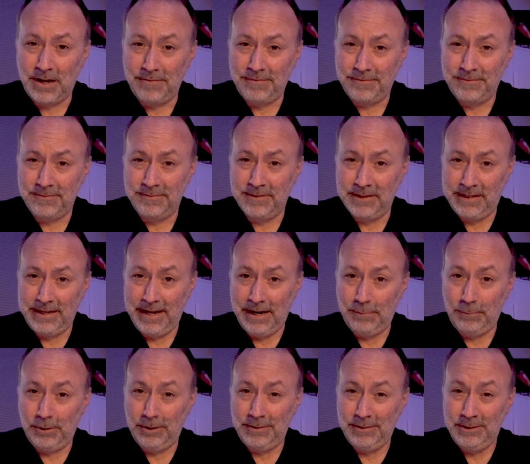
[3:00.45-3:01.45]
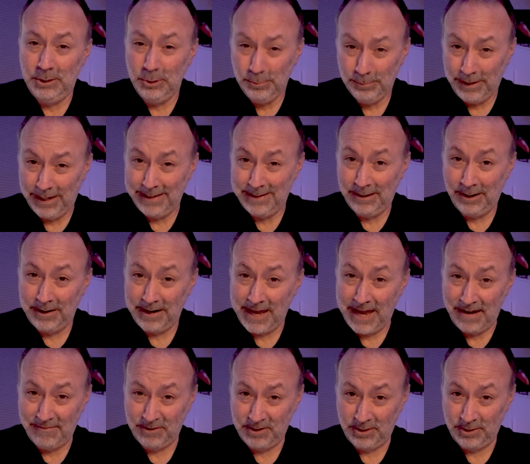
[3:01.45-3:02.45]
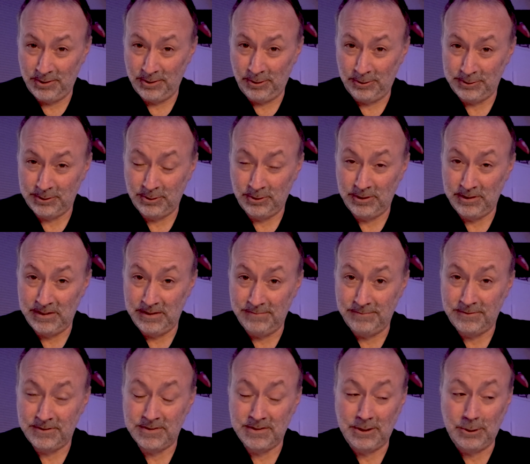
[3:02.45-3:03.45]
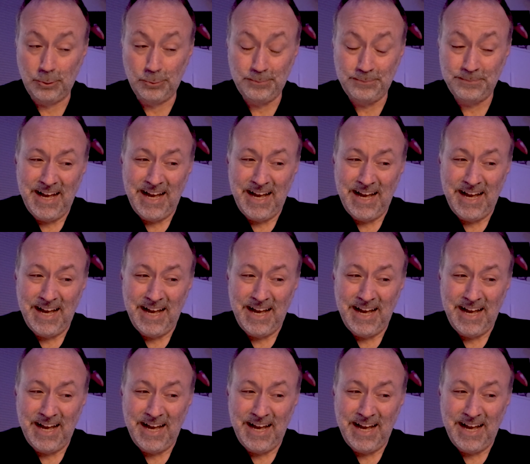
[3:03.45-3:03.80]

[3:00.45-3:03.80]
off the camera. You might not have another alternative. So